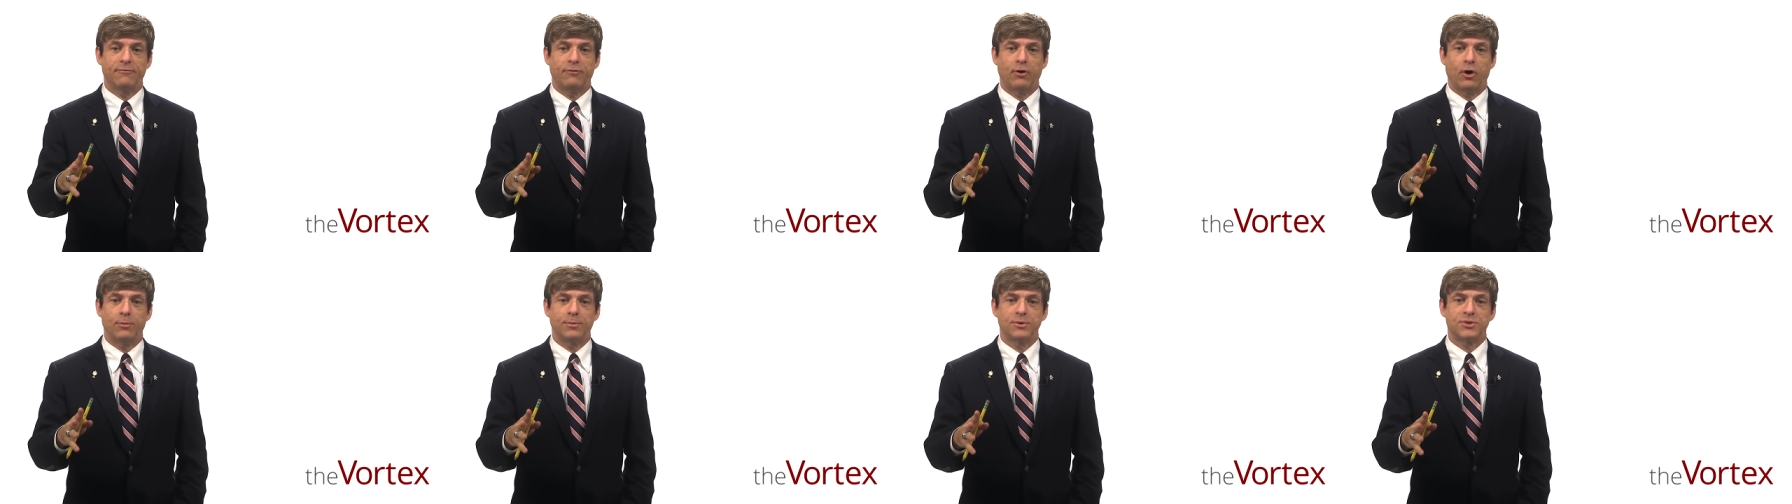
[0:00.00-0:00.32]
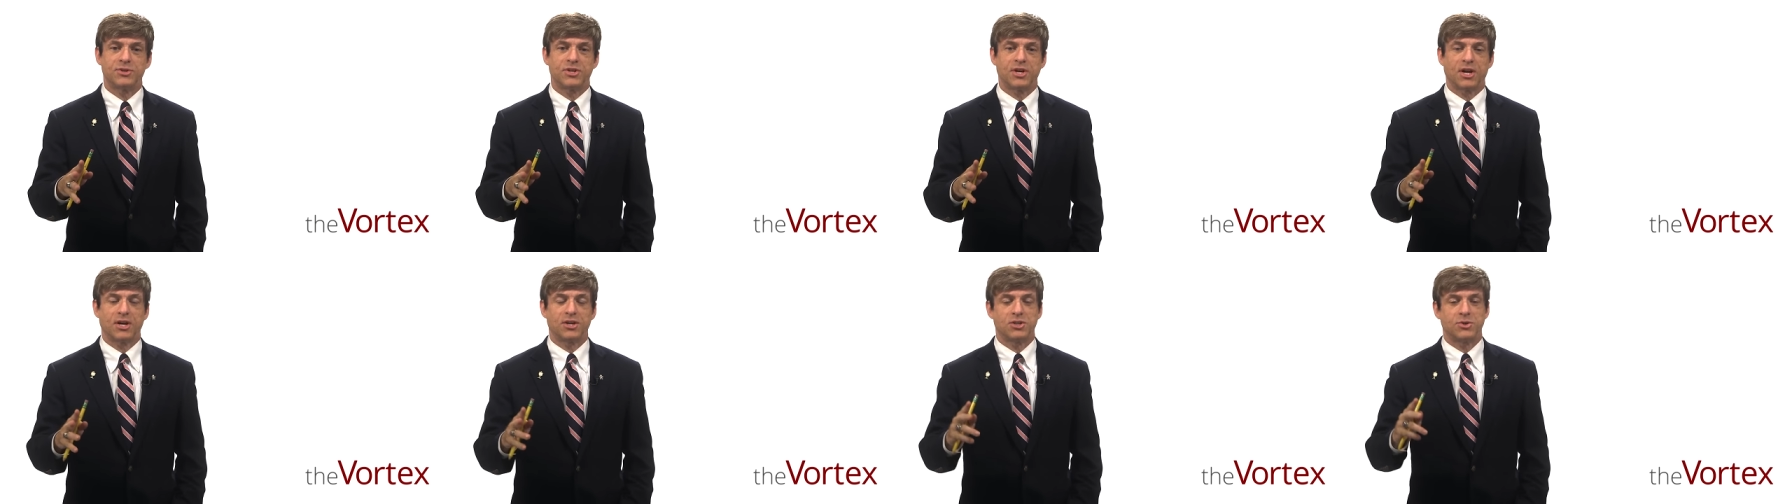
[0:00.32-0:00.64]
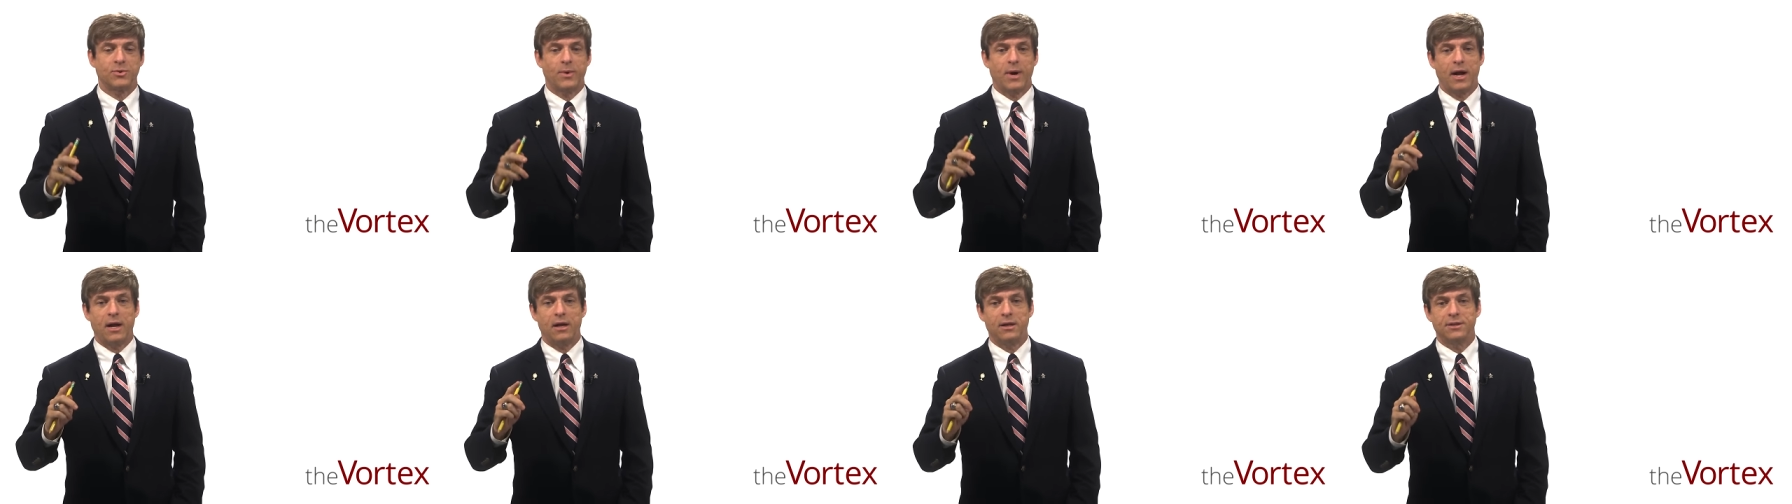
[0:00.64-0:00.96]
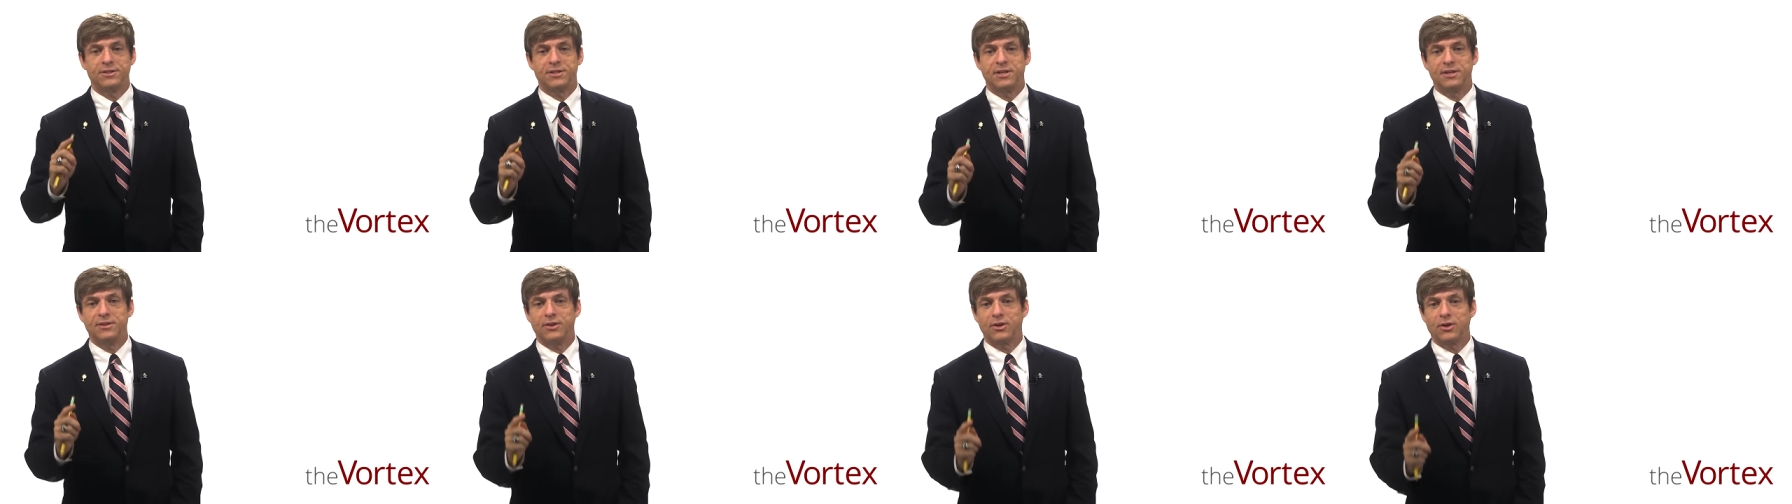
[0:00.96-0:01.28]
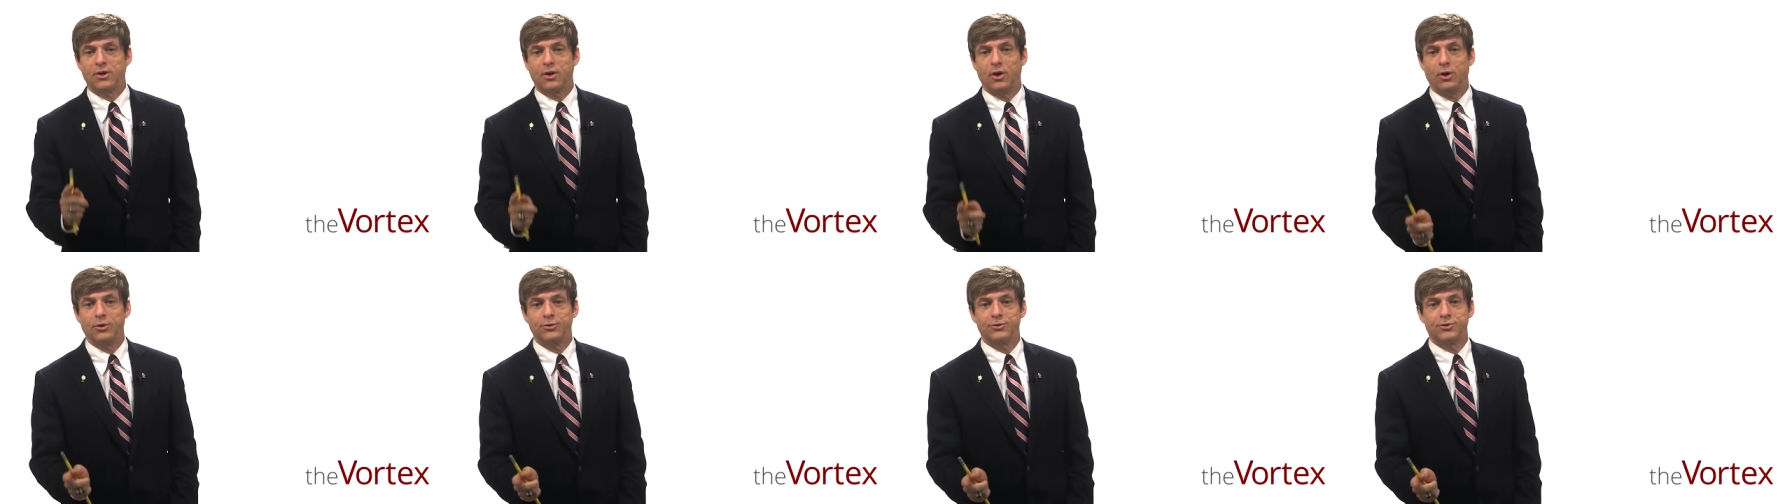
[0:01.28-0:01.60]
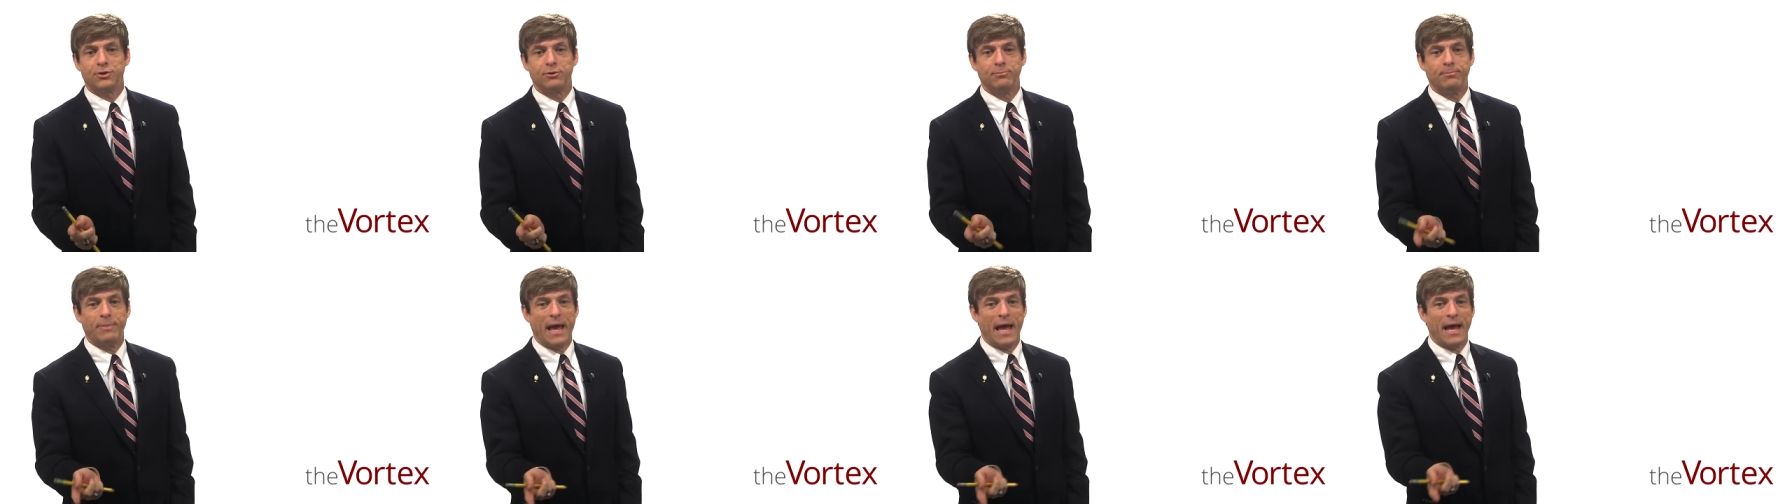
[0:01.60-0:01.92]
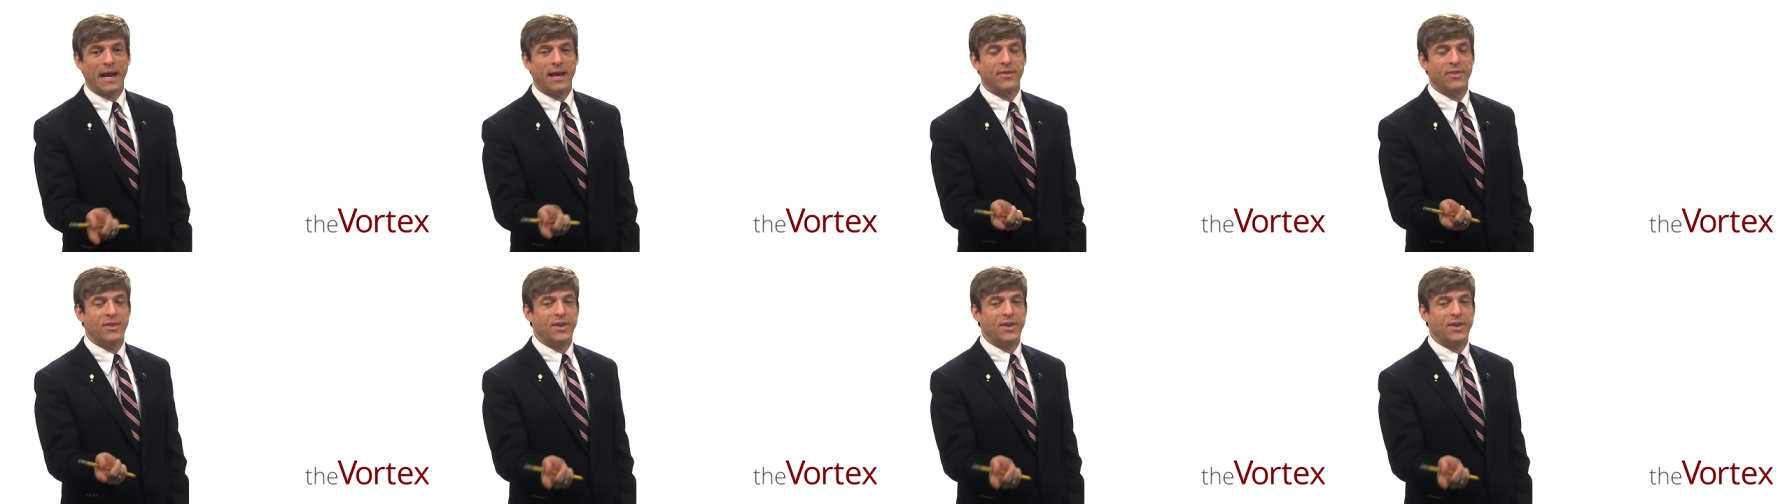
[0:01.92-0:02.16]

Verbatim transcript: of homosexuality in the culture back